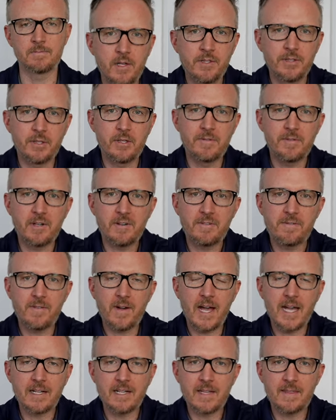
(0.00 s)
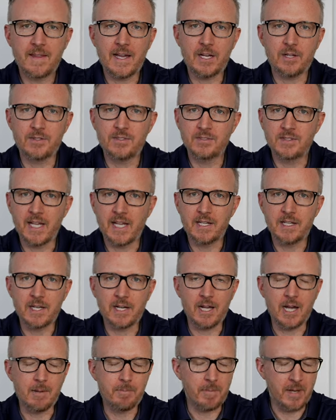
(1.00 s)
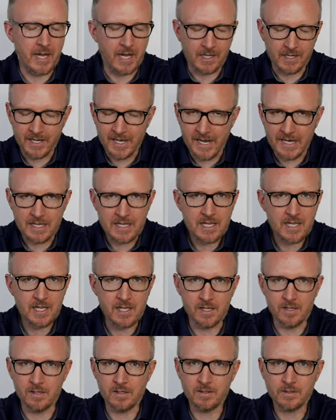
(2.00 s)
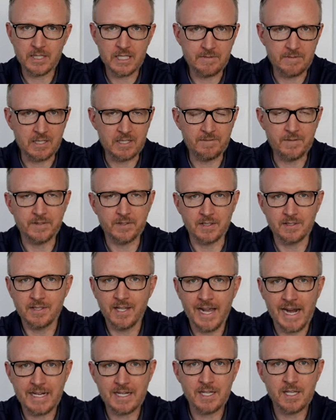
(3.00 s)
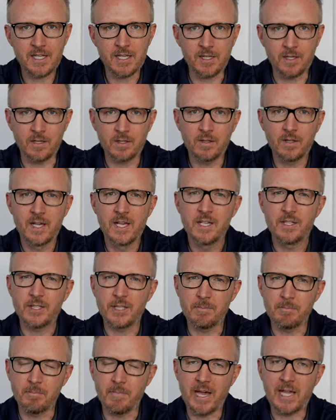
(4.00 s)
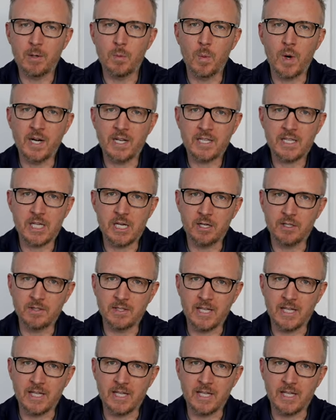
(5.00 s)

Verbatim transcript: So if you're finding that you're standing up on any hill, even if it's a tiny hill, you might want to gear